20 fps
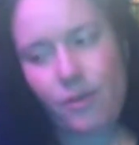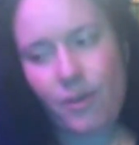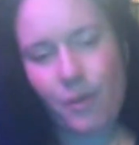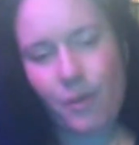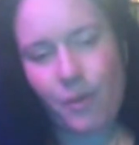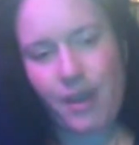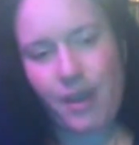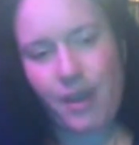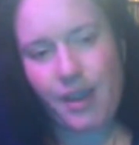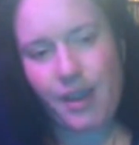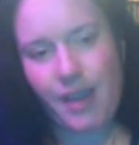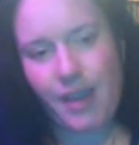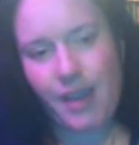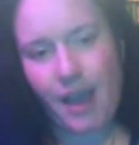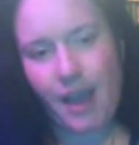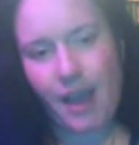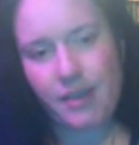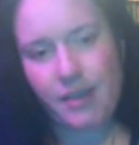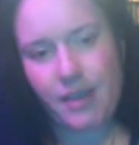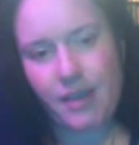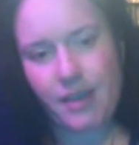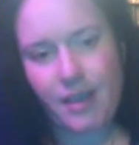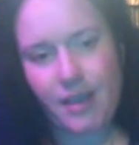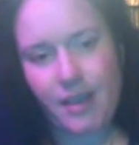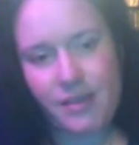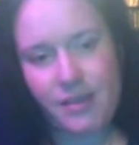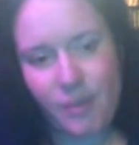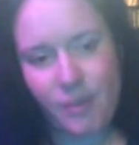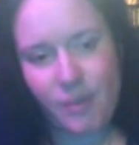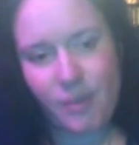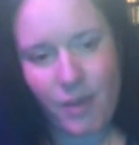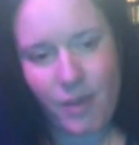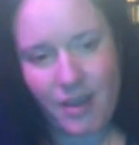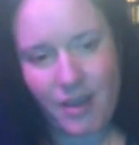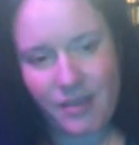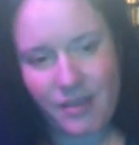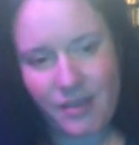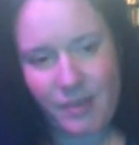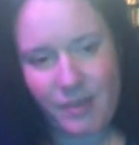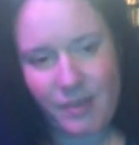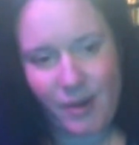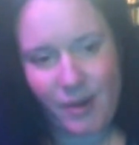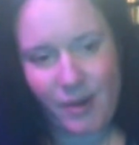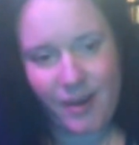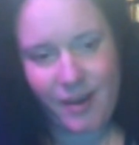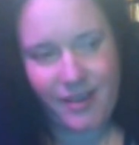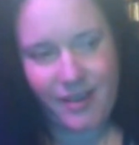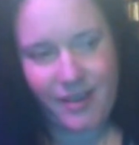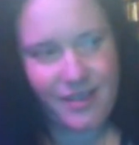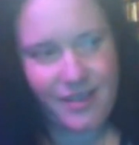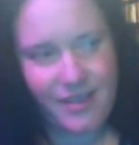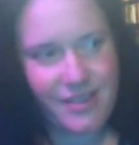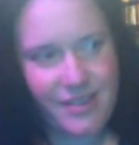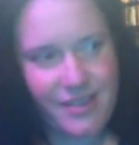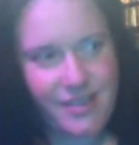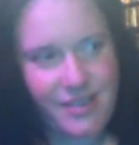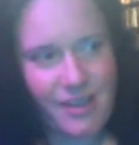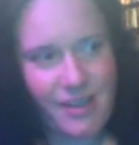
that we access, that we experience,